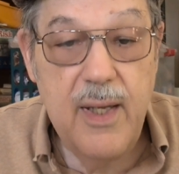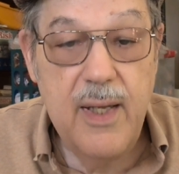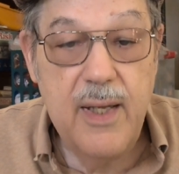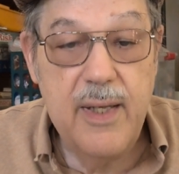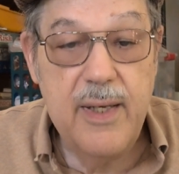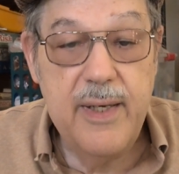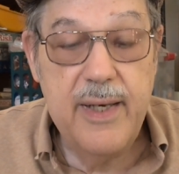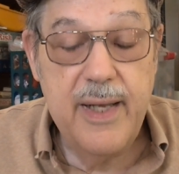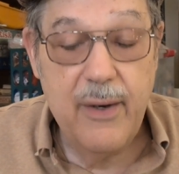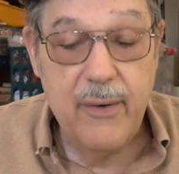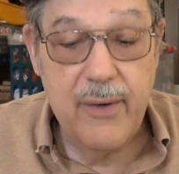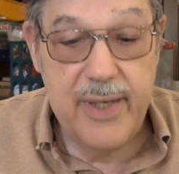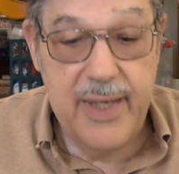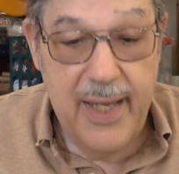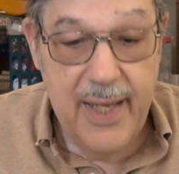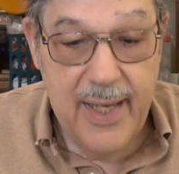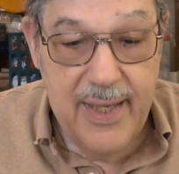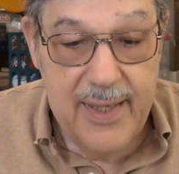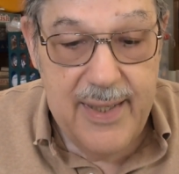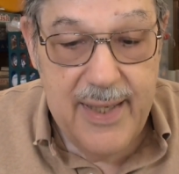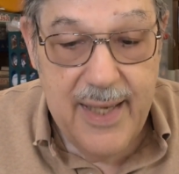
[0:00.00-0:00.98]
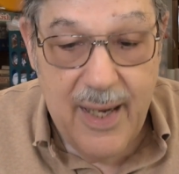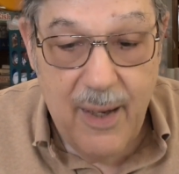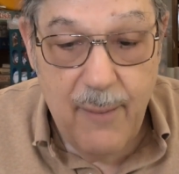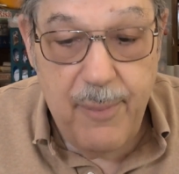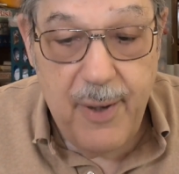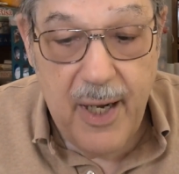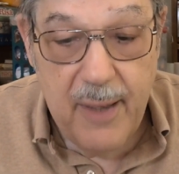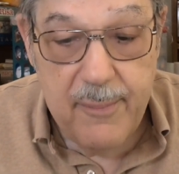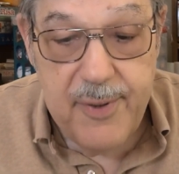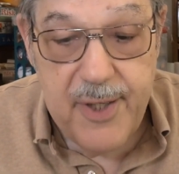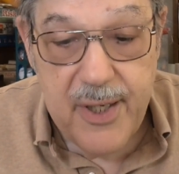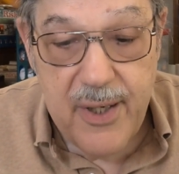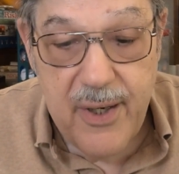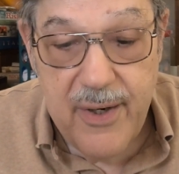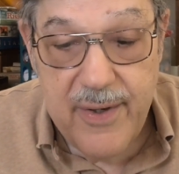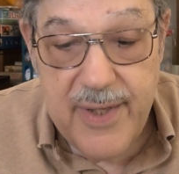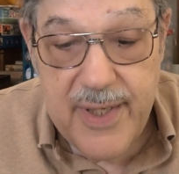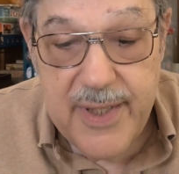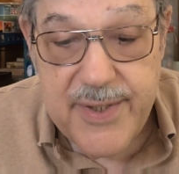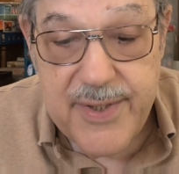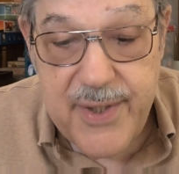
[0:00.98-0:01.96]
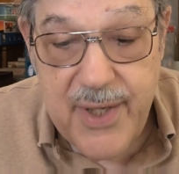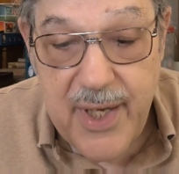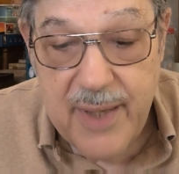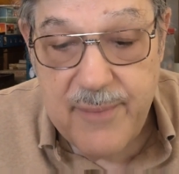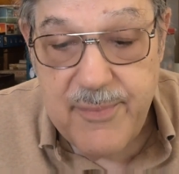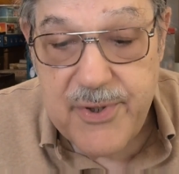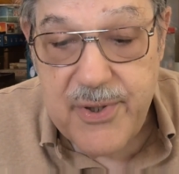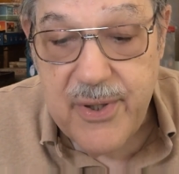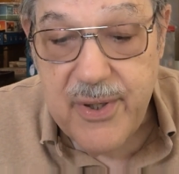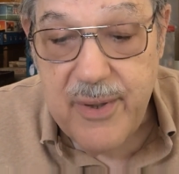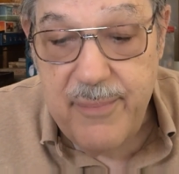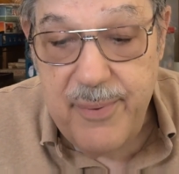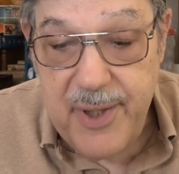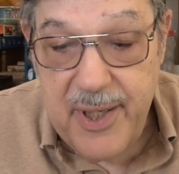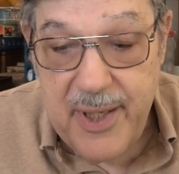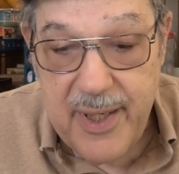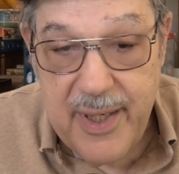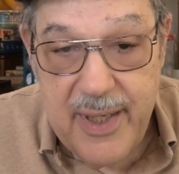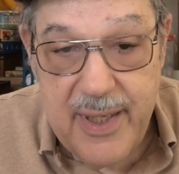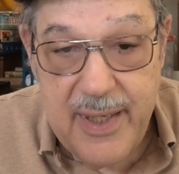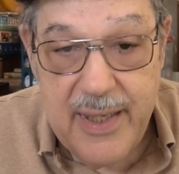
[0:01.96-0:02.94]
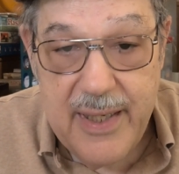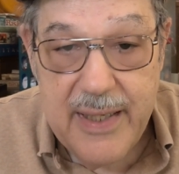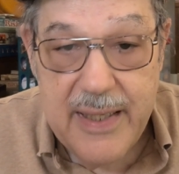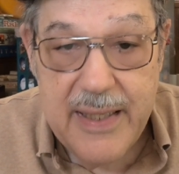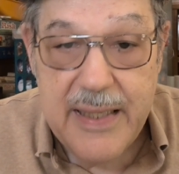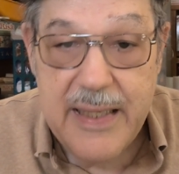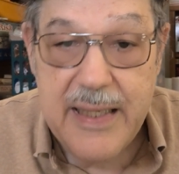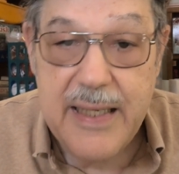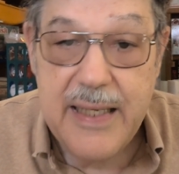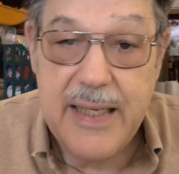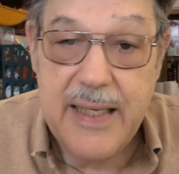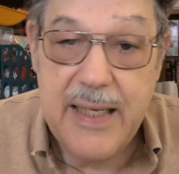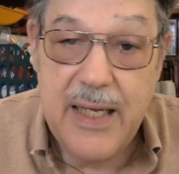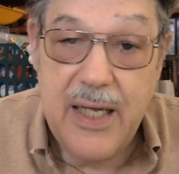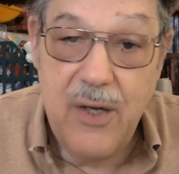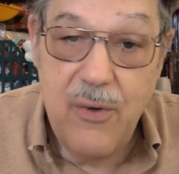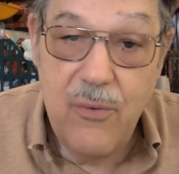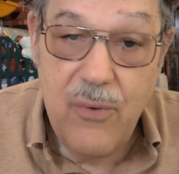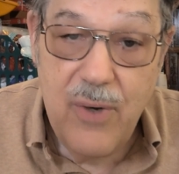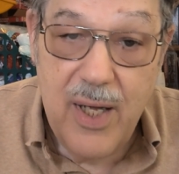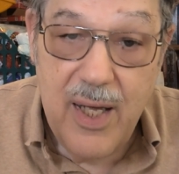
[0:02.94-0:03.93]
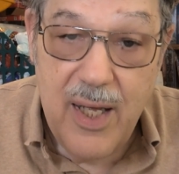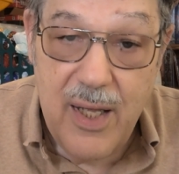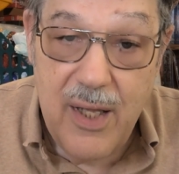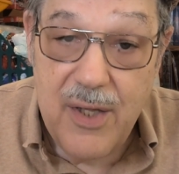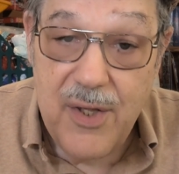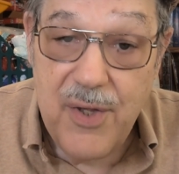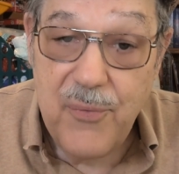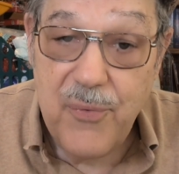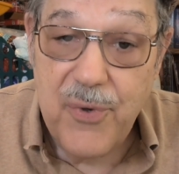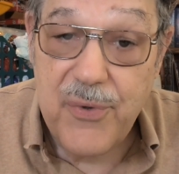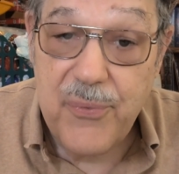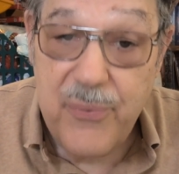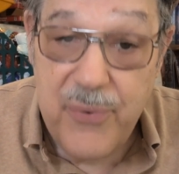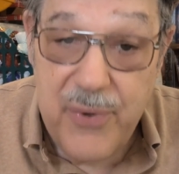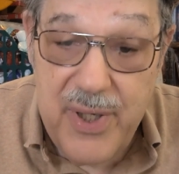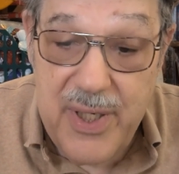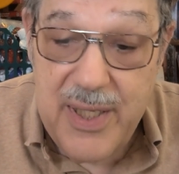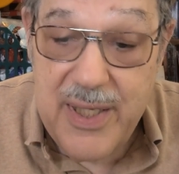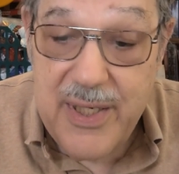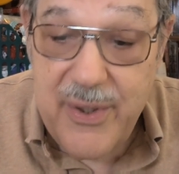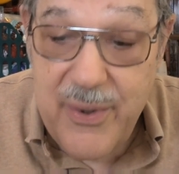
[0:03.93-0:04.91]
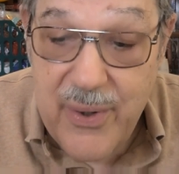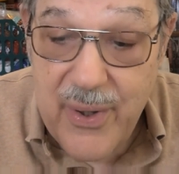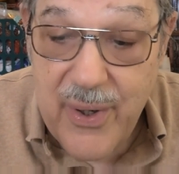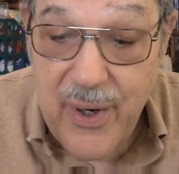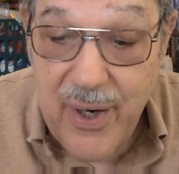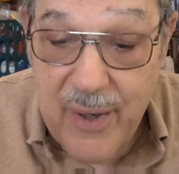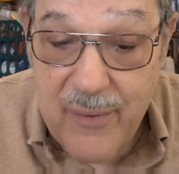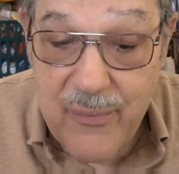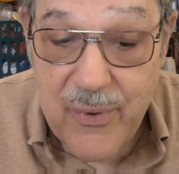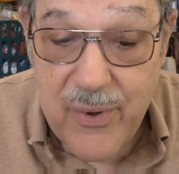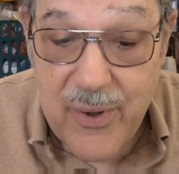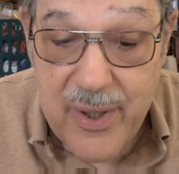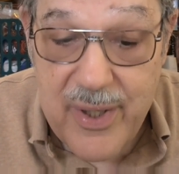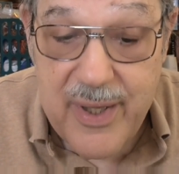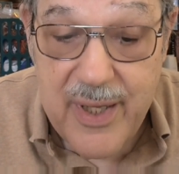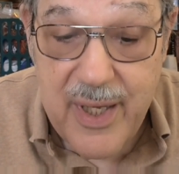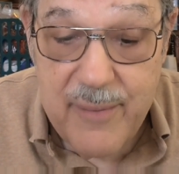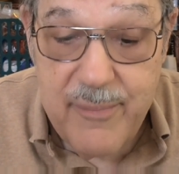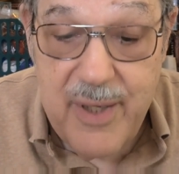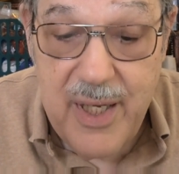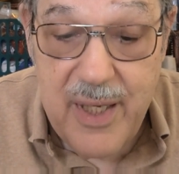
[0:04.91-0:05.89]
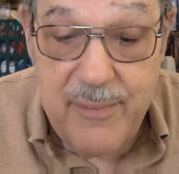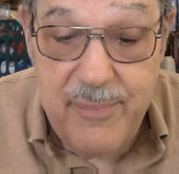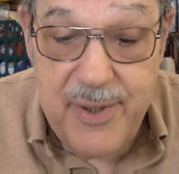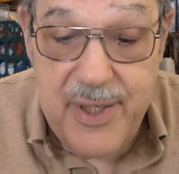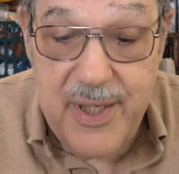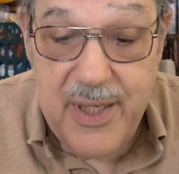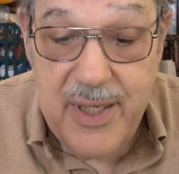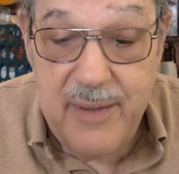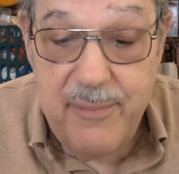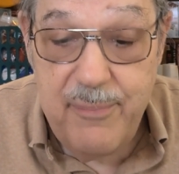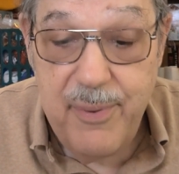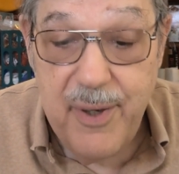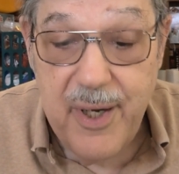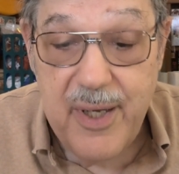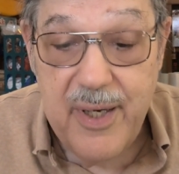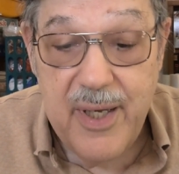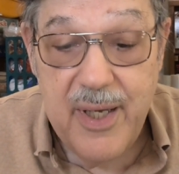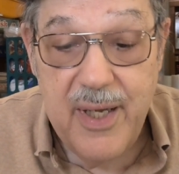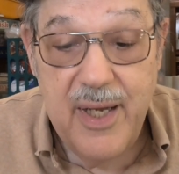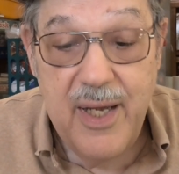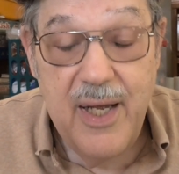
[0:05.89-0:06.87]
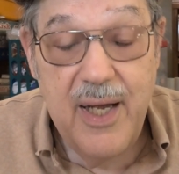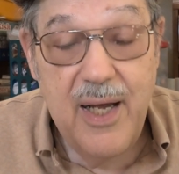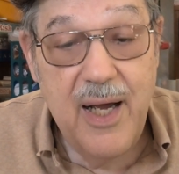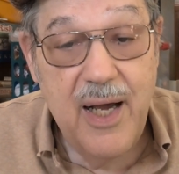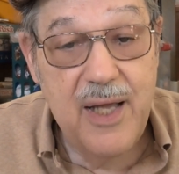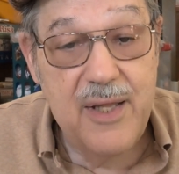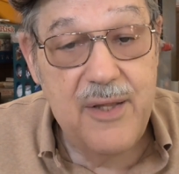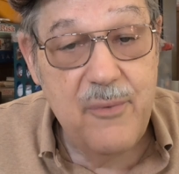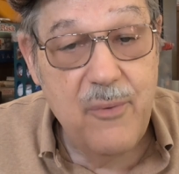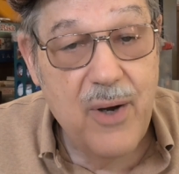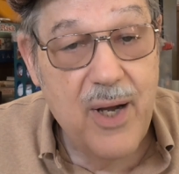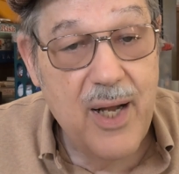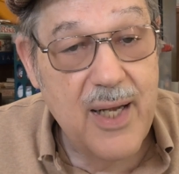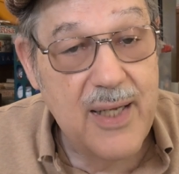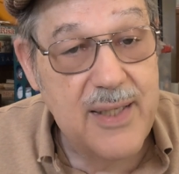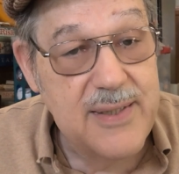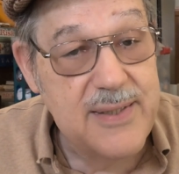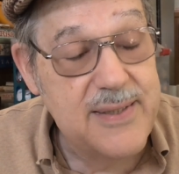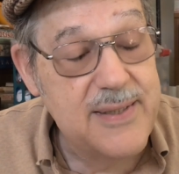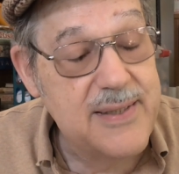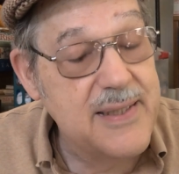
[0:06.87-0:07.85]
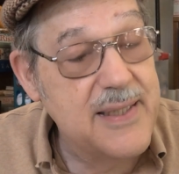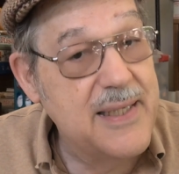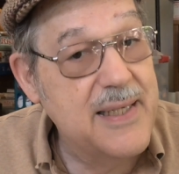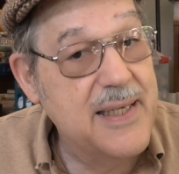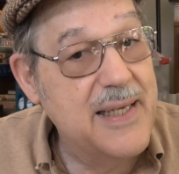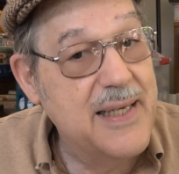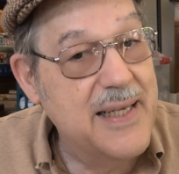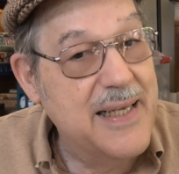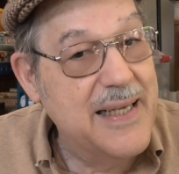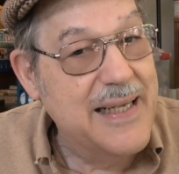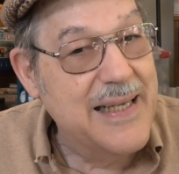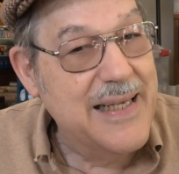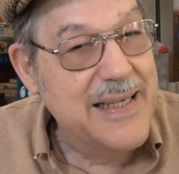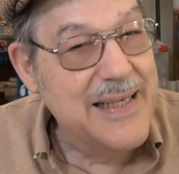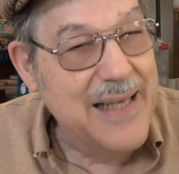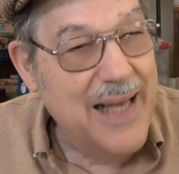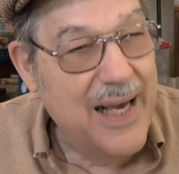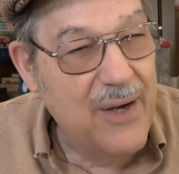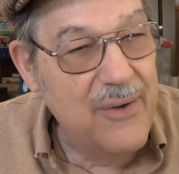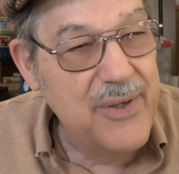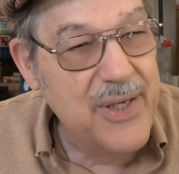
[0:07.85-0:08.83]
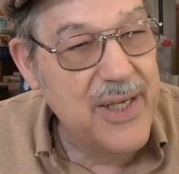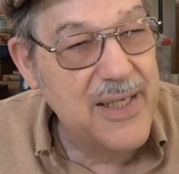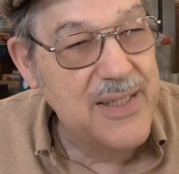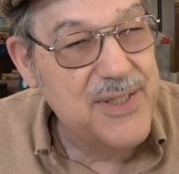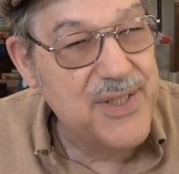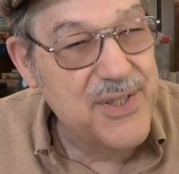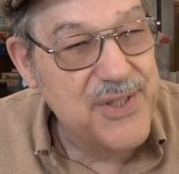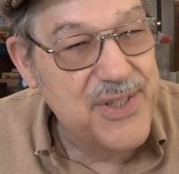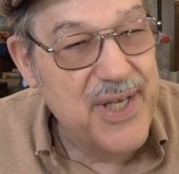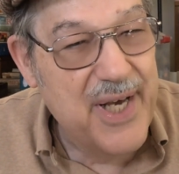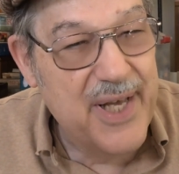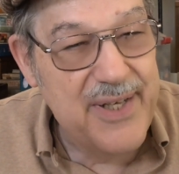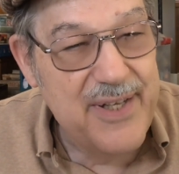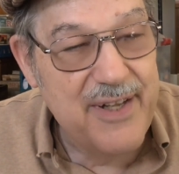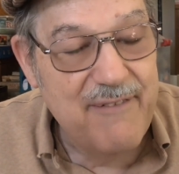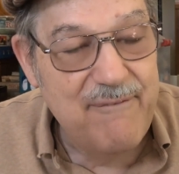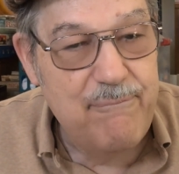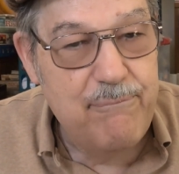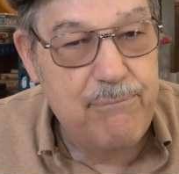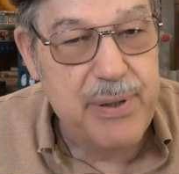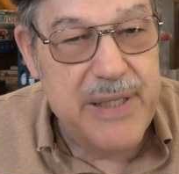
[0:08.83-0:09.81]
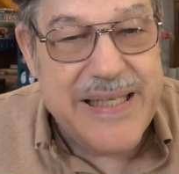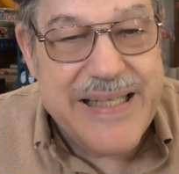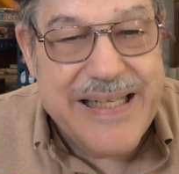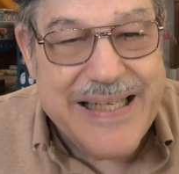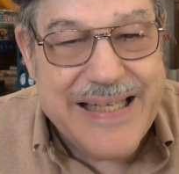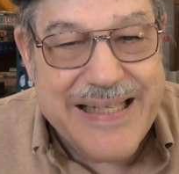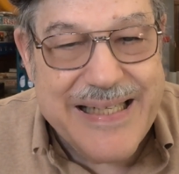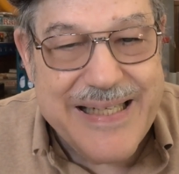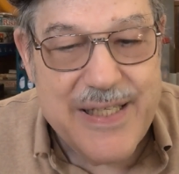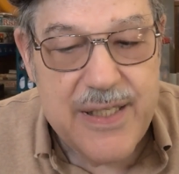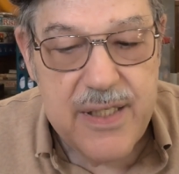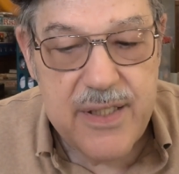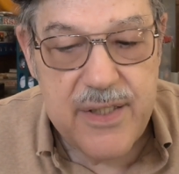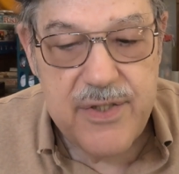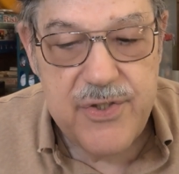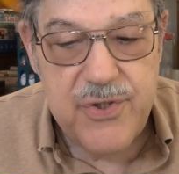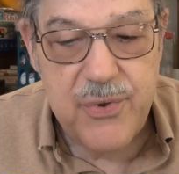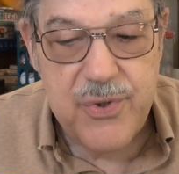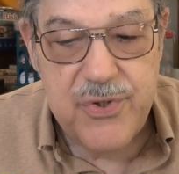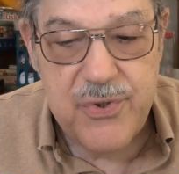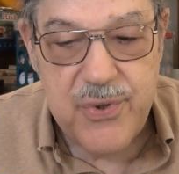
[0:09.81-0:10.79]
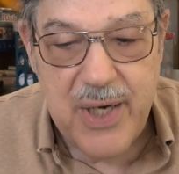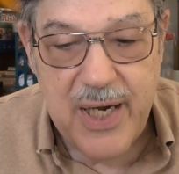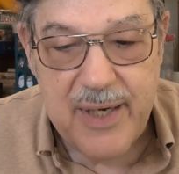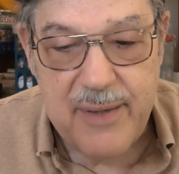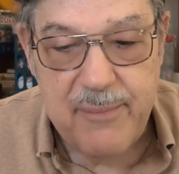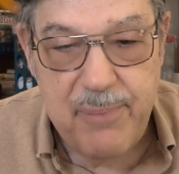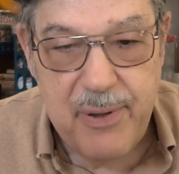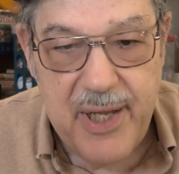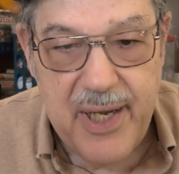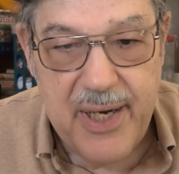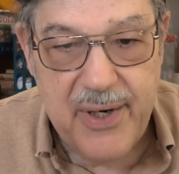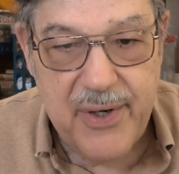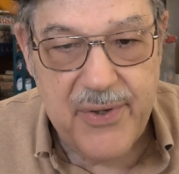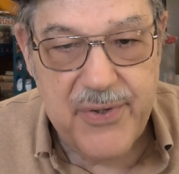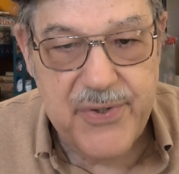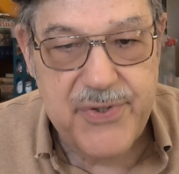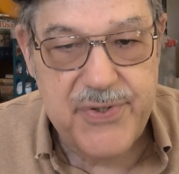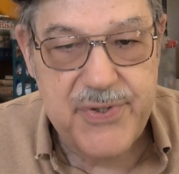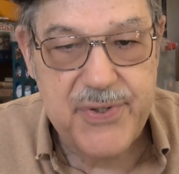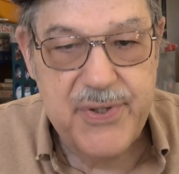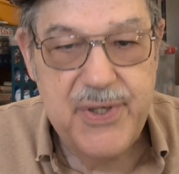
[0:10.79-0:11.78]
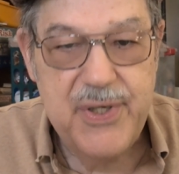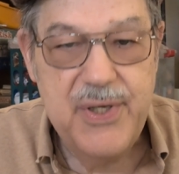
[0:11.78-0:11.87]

Now, again, how popular are these games going to be? Well, with really good artwork, they may be, but otherwise, nowadays, there's not enough bling to attract players.